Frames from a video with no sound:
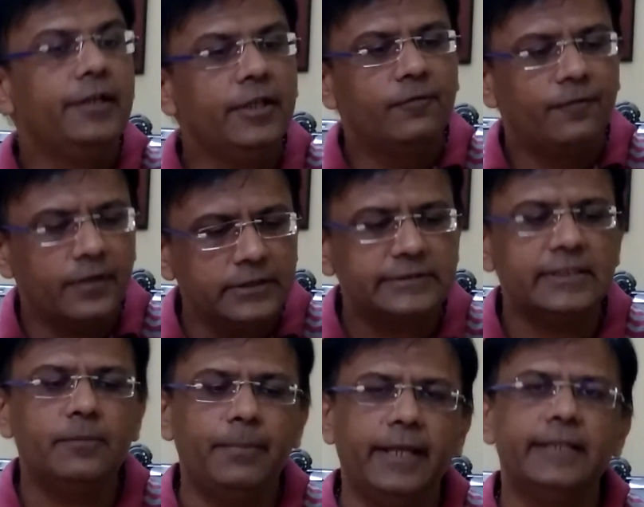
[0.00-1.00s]
difference
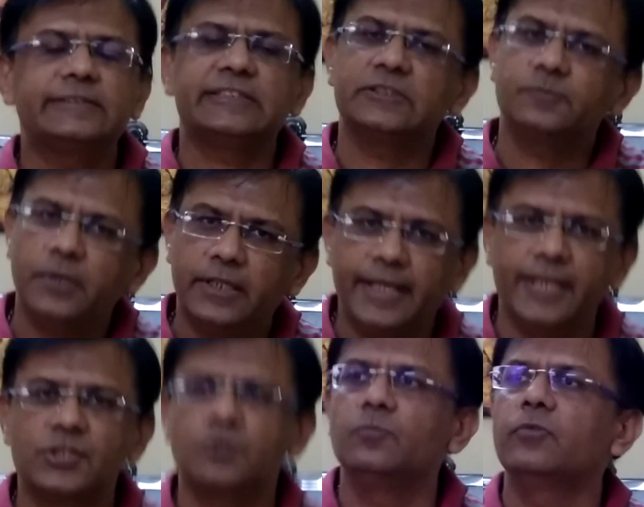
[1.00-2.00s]
in balances per
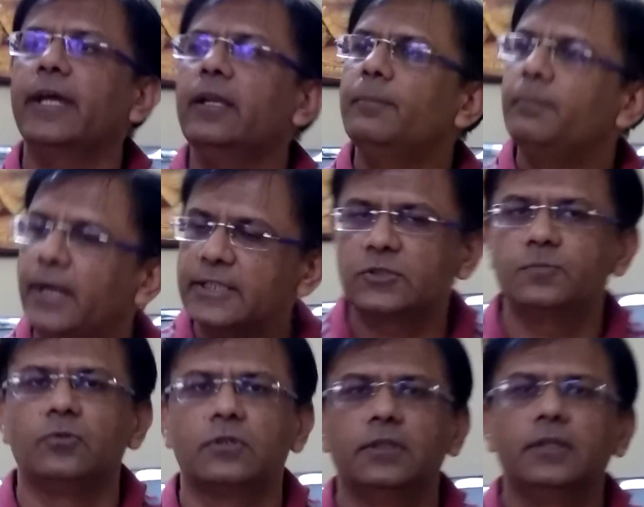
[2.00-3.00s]
cash book and
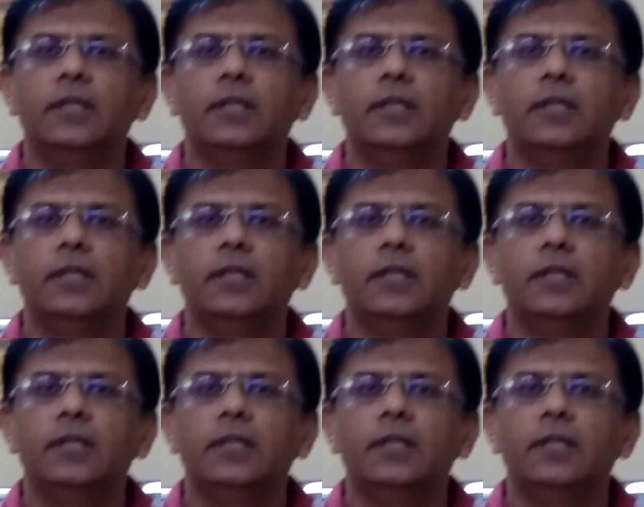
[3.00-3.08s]
passbook